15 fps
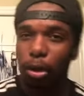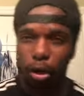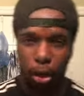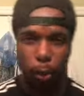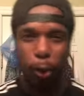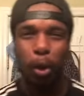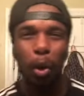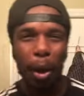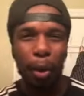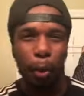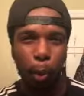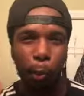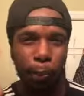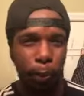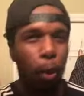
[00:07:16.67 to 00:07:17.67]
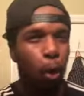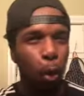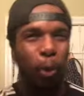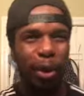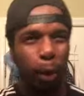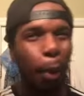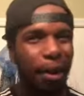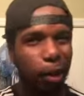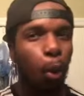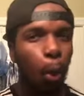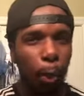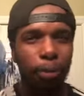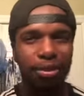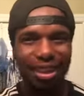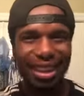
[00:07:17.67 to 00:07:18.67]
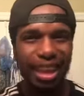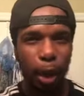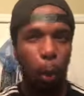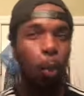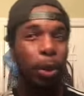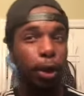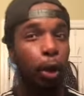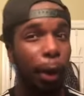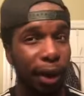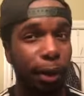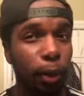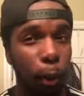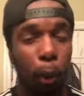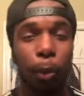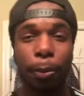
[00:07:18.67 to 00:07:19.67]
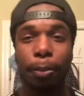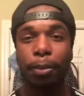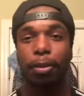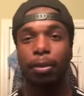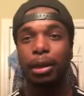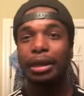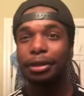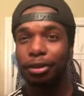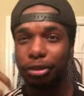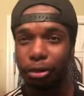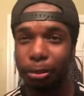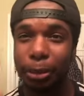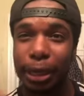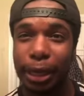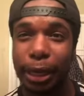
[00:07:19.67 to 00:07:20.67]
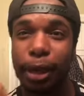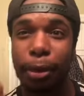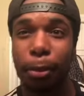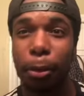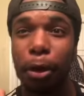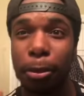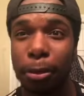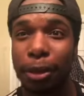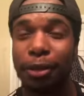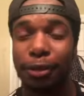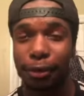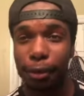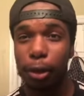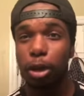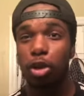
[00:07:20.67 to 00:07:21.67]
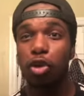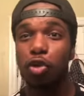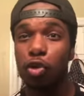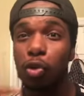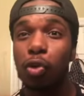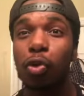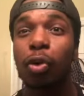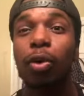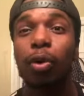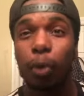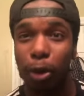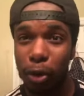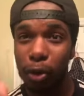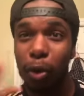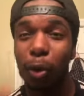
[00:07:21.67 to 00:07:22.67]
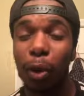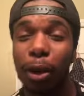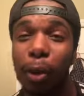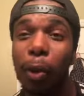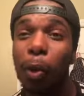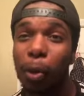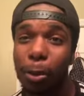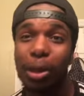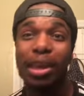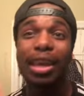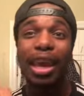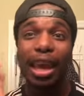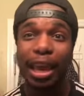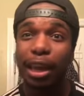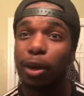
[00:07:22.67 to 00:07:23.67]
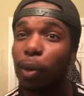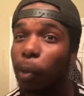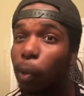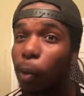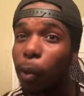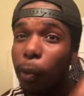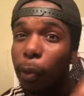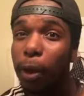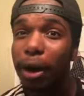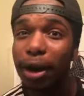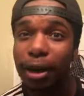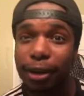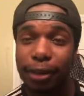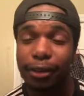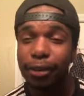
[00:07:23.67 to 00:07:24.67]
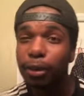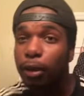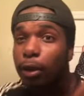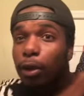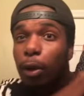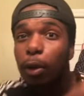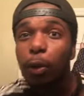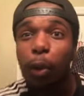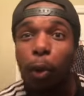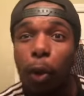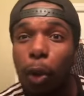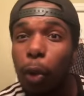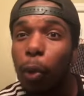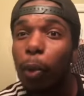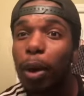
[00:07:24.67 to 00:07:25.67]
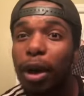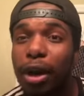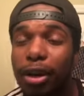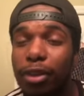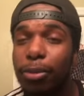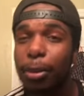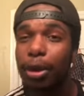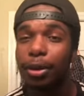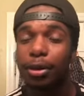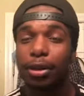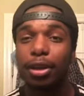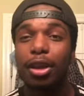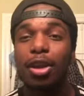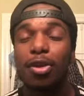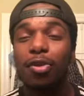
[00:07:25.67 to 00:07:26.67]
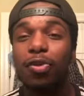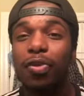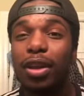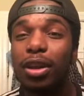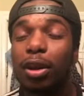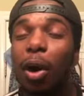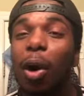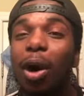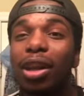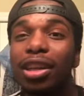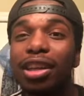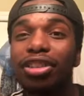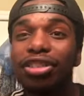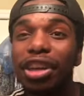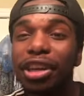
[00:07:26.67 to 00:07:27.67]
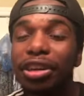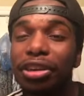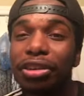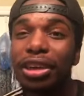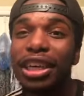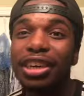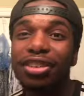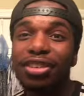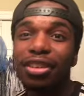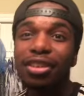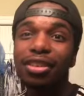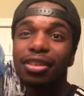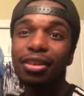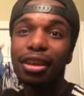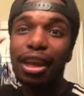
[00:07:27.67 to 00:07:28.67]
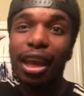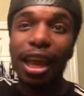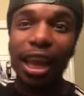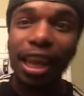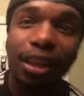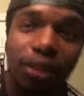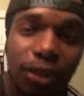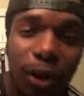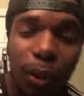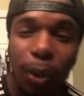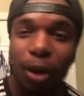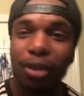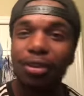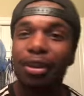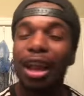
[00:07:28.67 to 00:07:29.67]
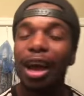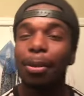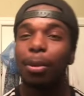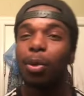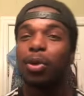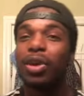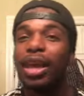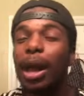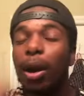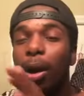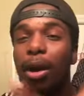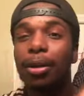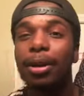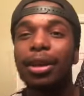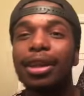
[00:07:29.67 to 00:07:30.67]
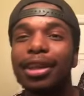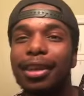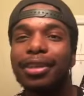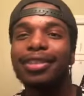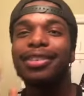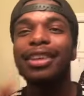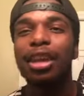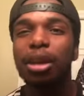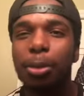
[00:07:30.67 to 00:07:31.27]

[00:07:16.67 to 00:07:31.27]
"We're going home. We're going home today. We're going home." Jamaican mom is, you know, when you're going home, you get in the whole works, whole works, bro. You feel all the generations into one slap, bro. You get syllable